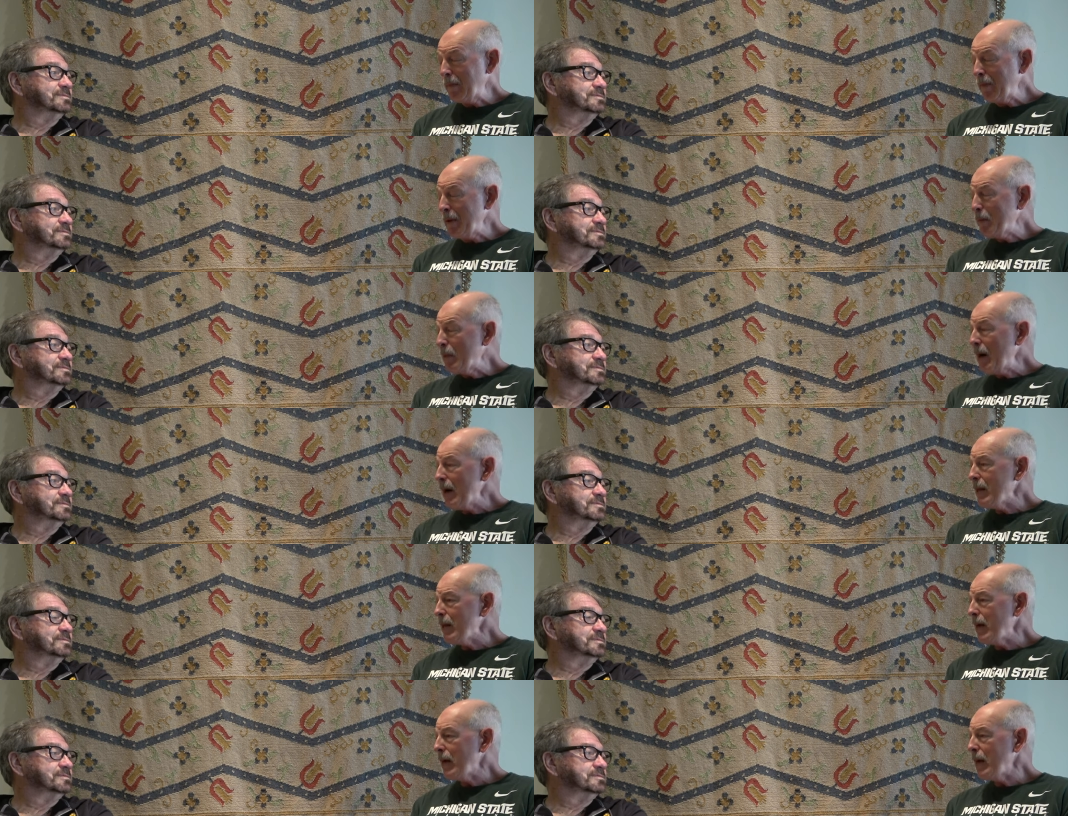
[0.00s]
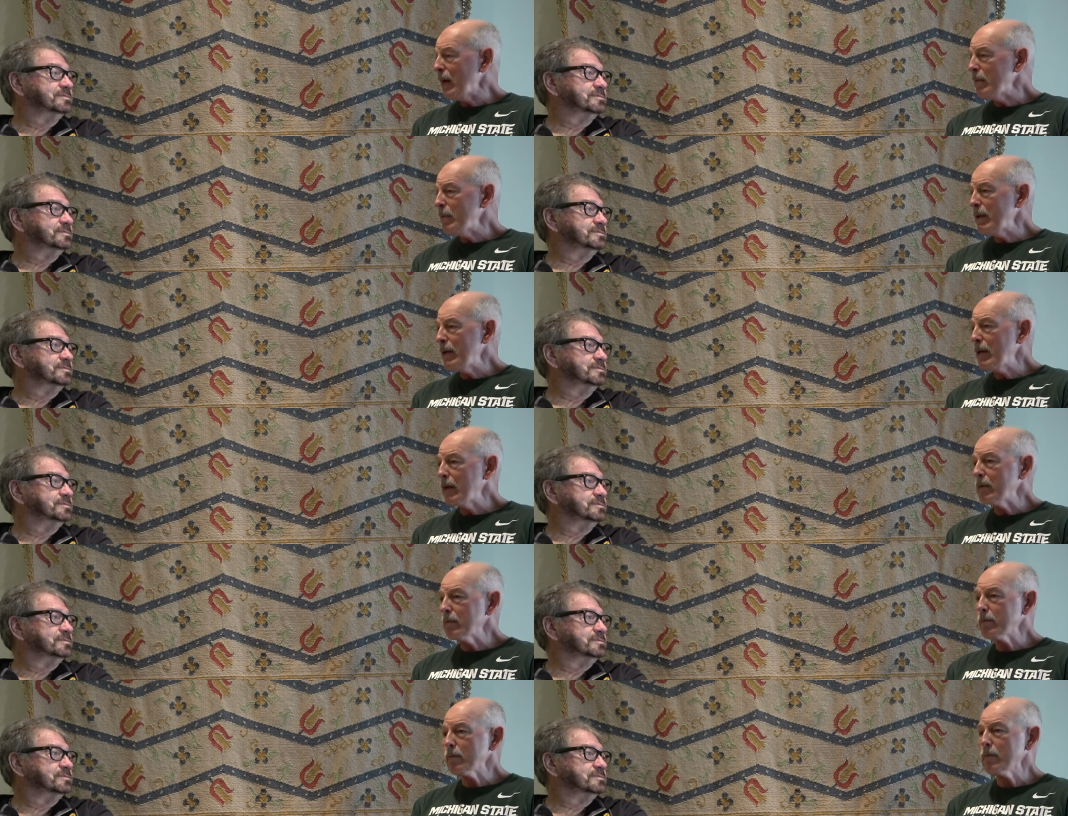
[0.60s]
Speaker 1: And by that I
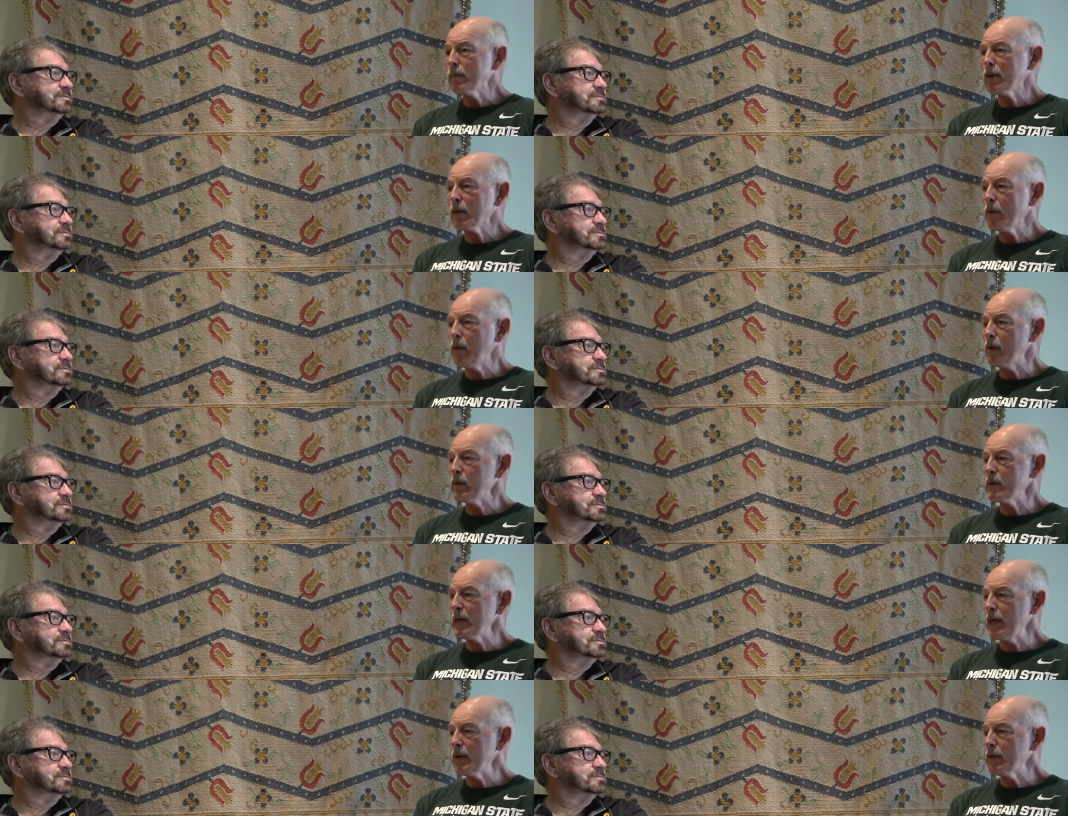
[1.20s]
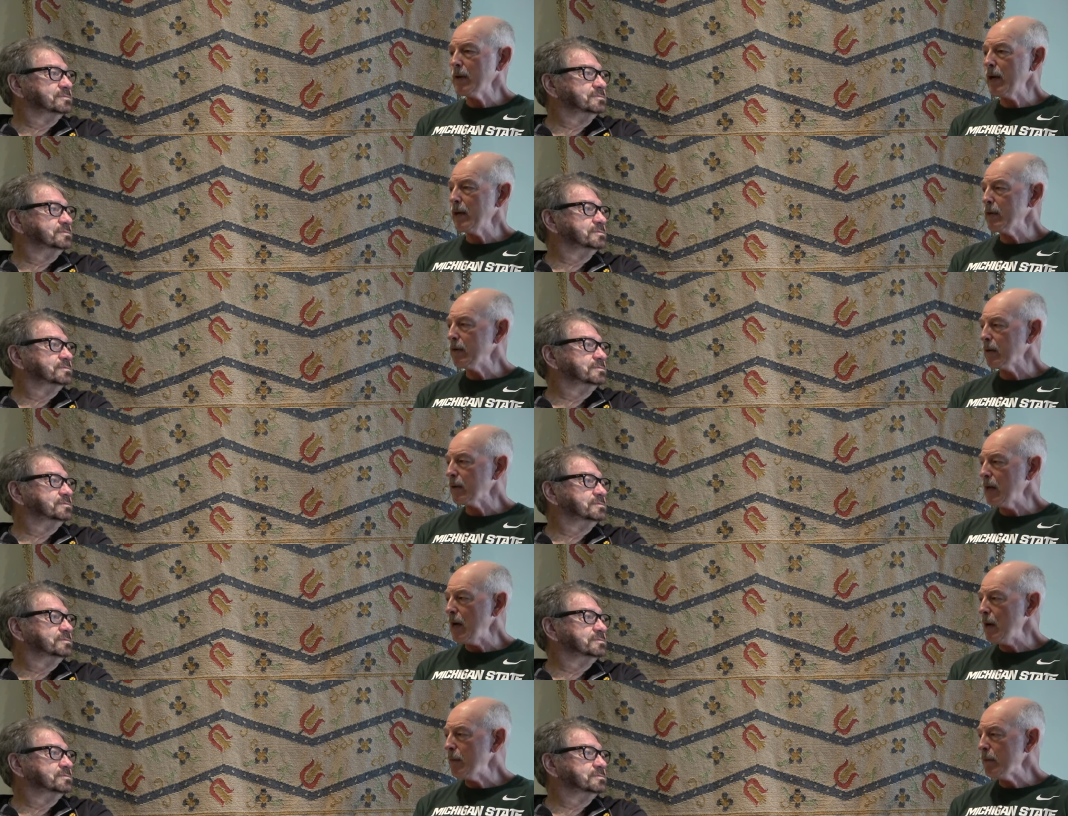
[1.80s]
mean, what was I trying to
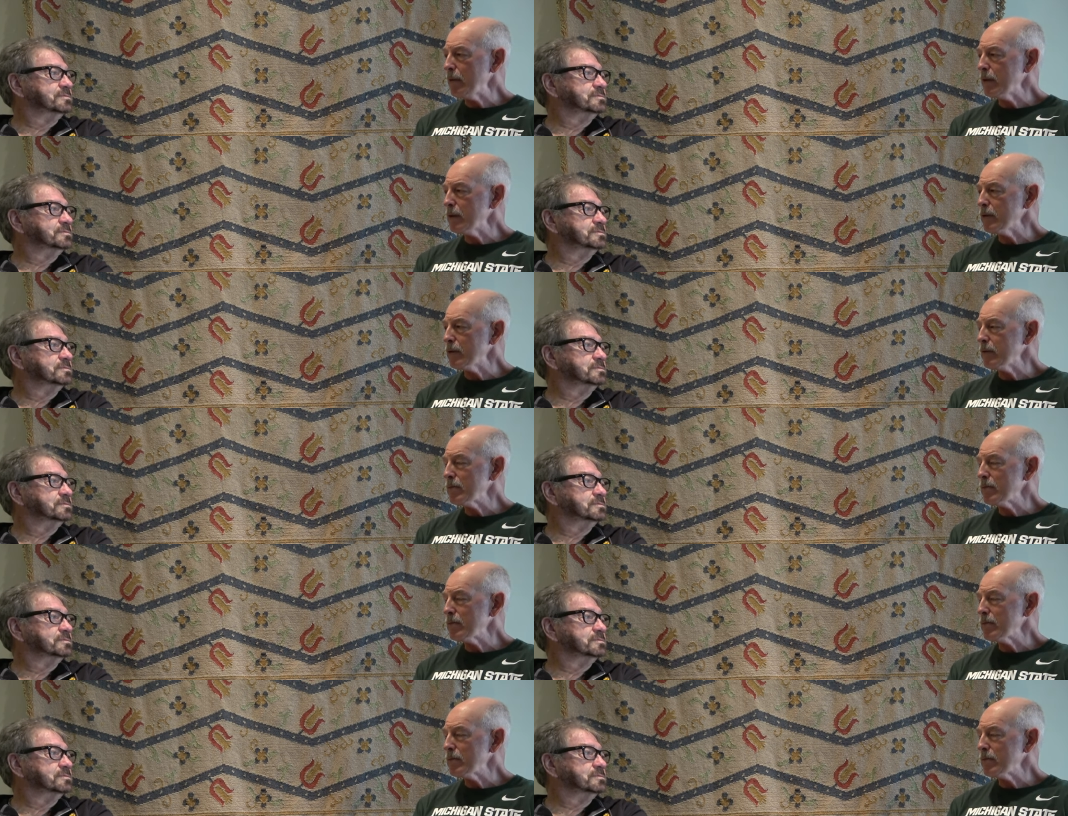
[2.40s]
accomplish?